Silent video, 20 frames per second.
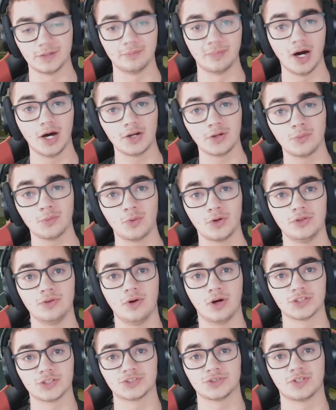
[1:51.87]
bottom, where
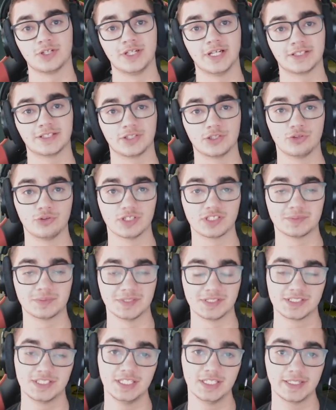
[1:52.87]
you also connect a
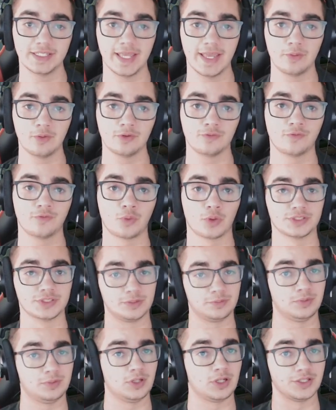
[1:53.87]
USB-C cable for it to
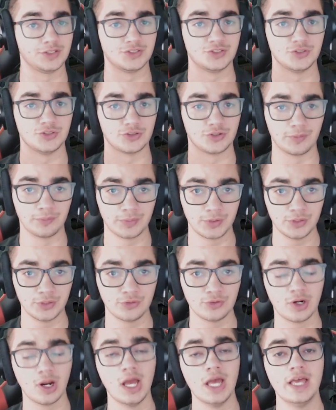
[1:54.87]
plug into your
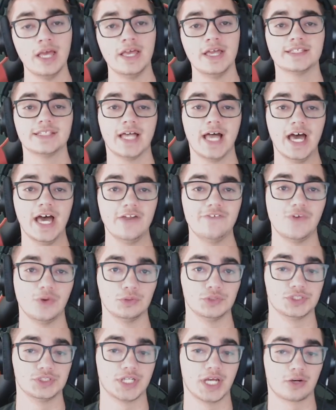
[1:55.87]
computer, is a
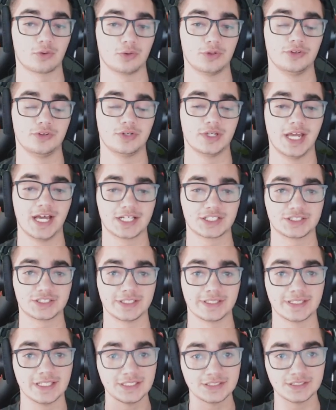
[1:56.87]
headphone jack where you can
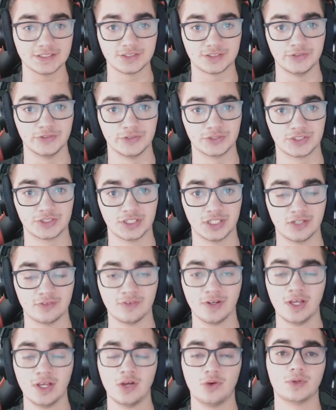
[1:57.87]
actually listen to yourself
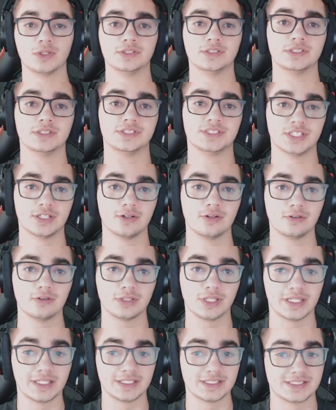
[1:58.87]
with zero
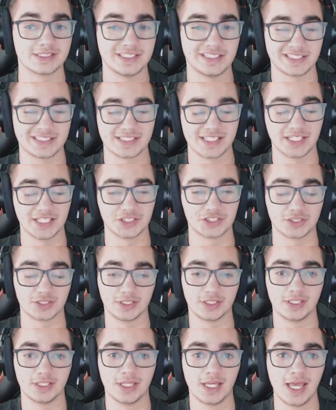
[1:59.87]
latency
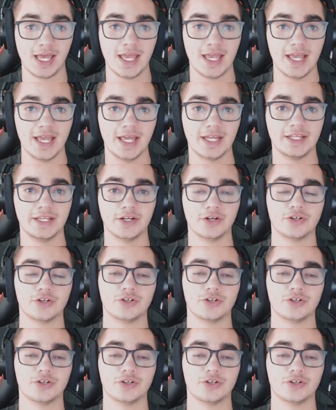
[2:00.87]
essentially and hear